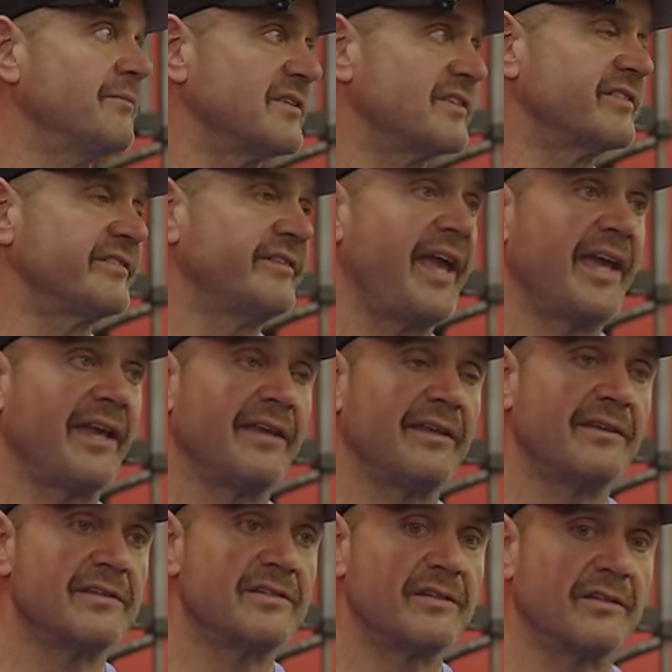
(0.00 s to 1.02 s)
mistake
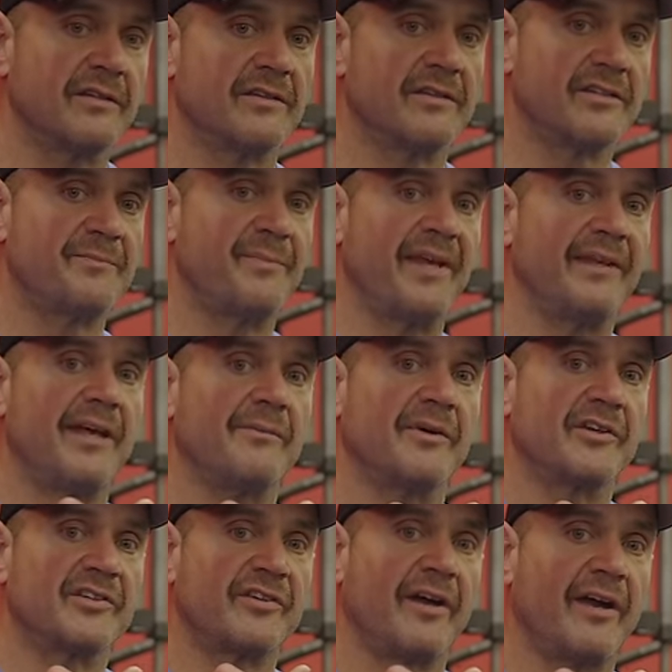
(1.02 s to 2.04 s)
to spend that
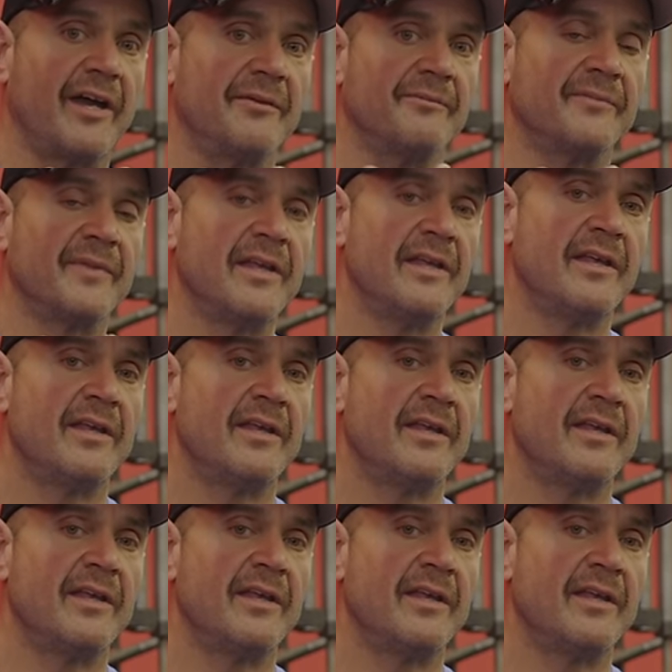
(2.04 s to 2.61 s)
much time.